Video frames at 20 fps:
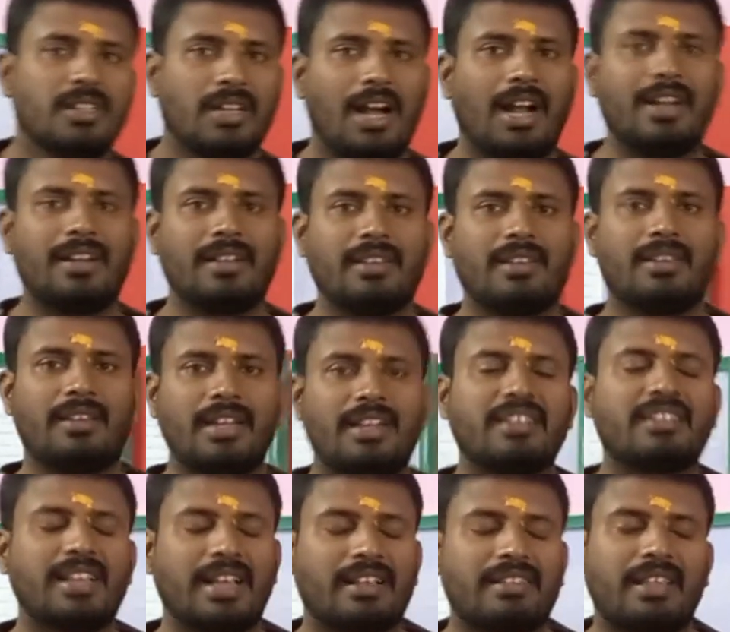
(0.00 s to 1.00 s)
and that
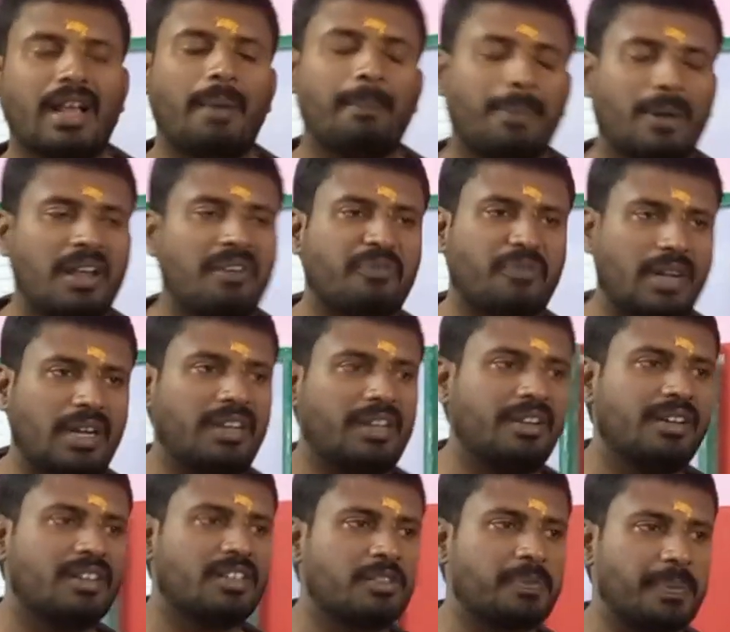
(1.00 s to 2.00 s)
is the example of
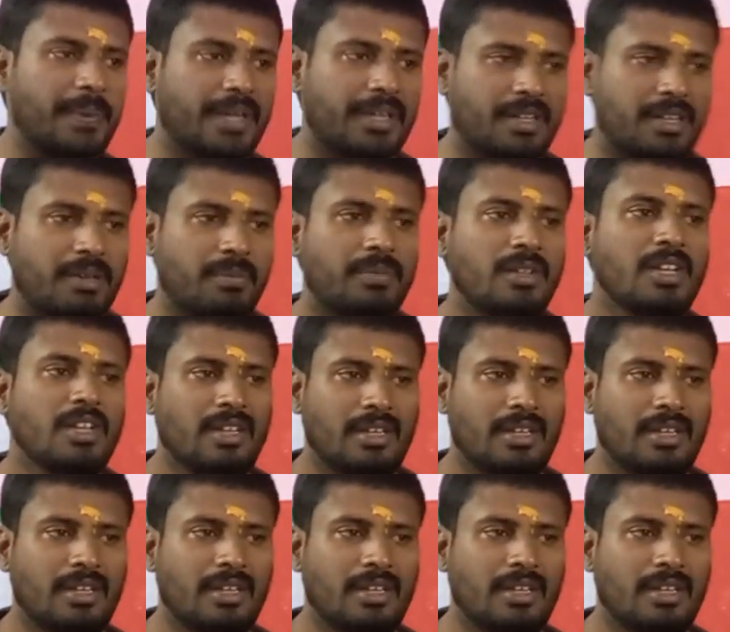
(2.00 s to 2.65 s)
continuous spectrum.